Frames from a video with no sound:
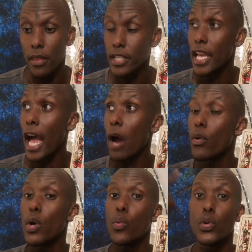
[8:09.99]
The
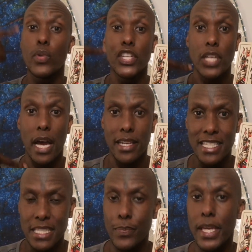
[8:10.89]
tarot would reach out
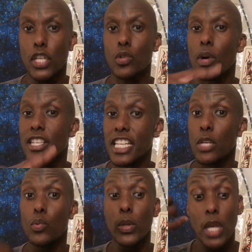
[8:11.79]
and speak to us,
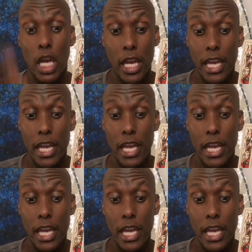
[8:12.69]
and